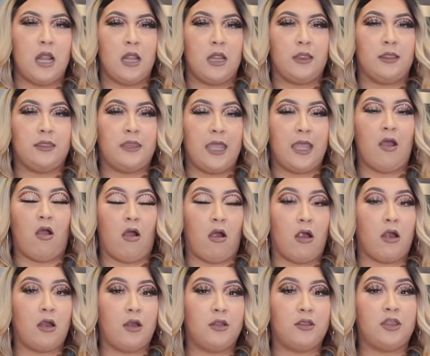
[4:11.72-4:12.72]

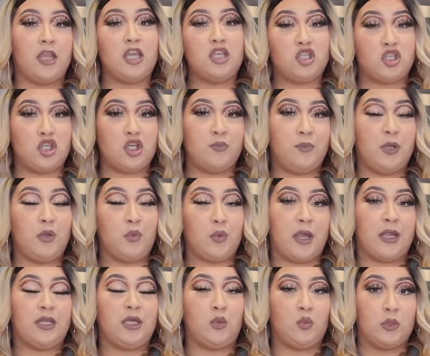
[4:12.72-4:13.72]
they should be
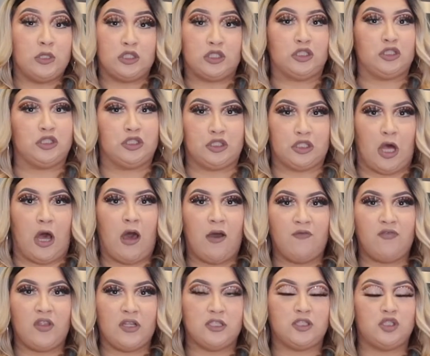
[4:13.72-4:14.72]
ready once they're
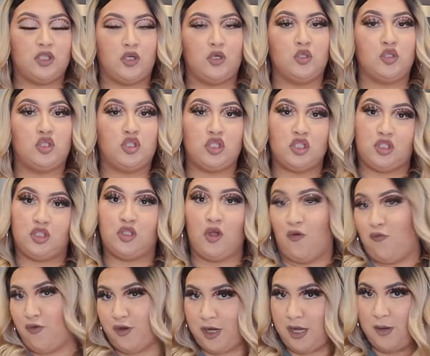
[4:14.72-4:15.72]
soft. So just
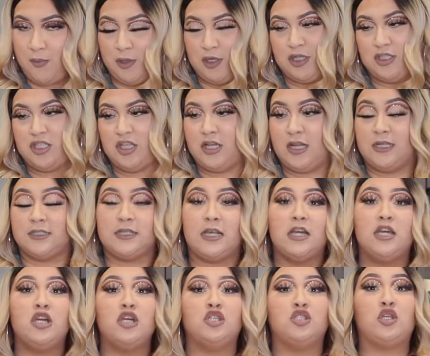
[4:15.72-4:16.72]
don't forget about your chiles.
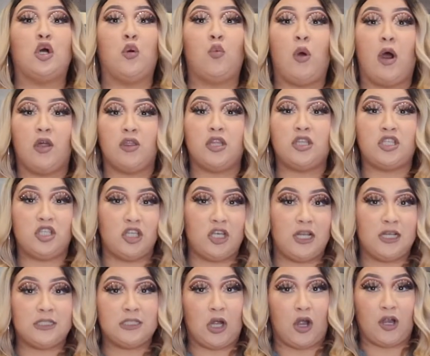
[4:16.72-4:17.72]
So while the
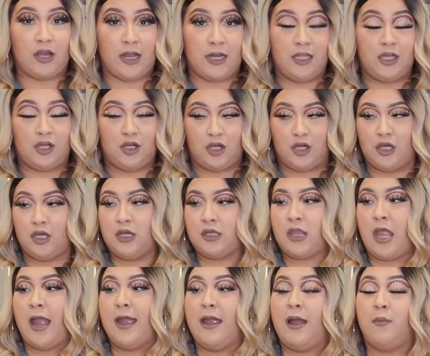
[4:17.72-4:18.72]
chiles are getting
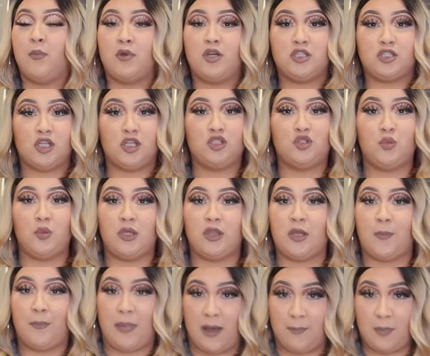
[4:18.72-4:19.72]
cooked, I am gonna start doing
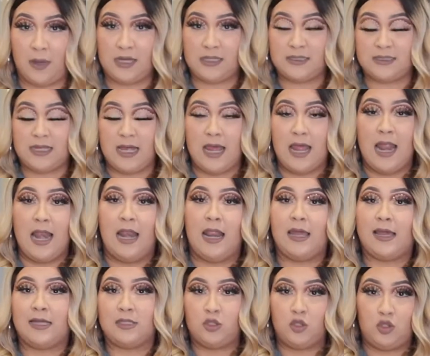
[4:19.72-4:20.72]
the papas.
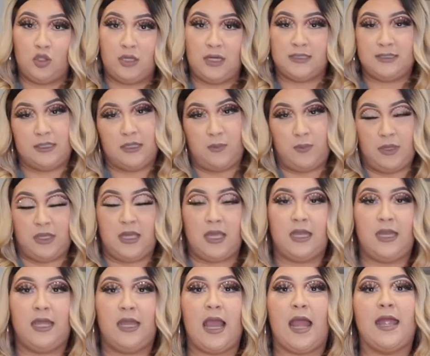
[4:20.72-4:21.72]
Like I told you guys in the
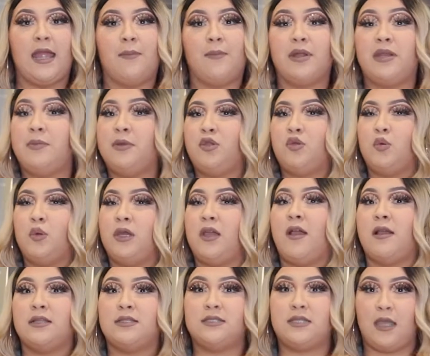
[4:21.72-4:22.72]
beginning, I am gonna be
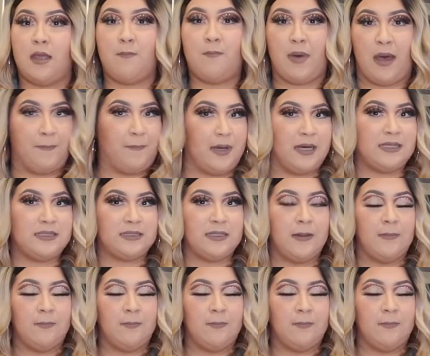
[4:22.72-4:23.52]
doing 10 papas.